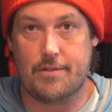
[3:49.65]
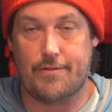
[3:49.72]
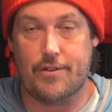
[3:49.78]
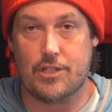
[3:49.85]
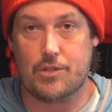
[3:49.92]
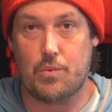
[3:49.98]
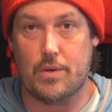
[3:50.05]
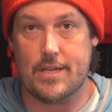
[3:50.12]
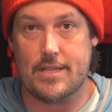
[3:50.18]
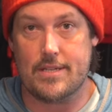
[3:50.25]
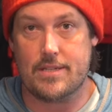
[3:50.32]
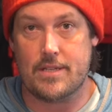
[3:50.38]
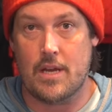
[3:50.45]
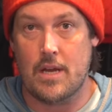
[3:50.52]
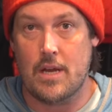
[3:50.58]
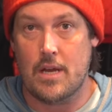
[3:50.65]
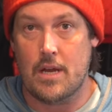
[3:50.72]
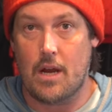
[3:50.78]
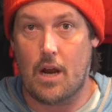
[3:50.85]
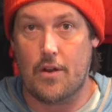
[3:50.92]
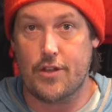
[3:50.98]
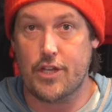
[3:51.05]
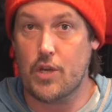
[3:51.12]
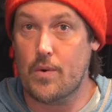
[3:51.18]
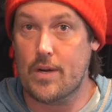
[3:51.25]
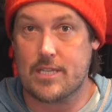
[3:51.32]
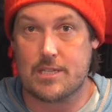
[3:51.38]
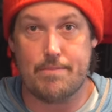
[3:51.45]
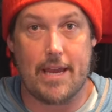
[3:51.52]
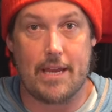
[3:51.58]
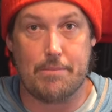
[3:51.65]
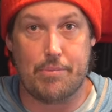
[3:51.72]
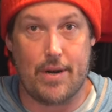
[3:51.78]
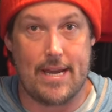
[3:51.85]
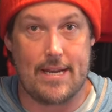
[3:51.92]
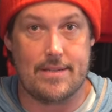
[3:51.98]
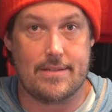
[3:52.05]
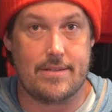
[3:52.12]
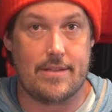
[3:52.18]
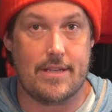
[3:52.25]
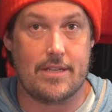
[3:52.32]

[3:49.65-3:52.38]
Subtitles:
The first one is are the US-made brands.